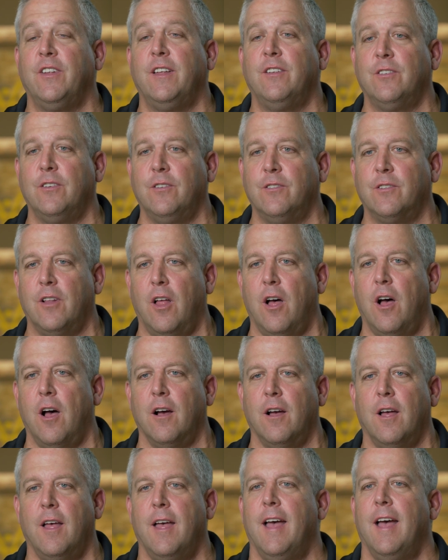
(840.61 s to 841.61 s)
seasons
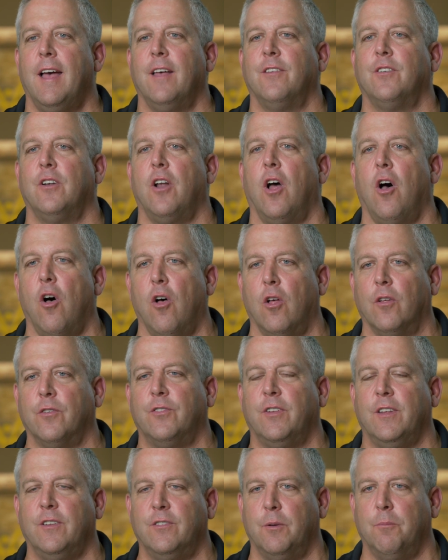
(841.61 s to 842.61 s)
long as an
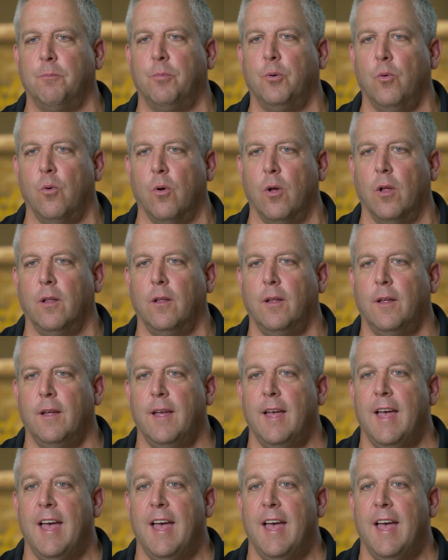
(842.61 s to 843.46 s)
all-season pool?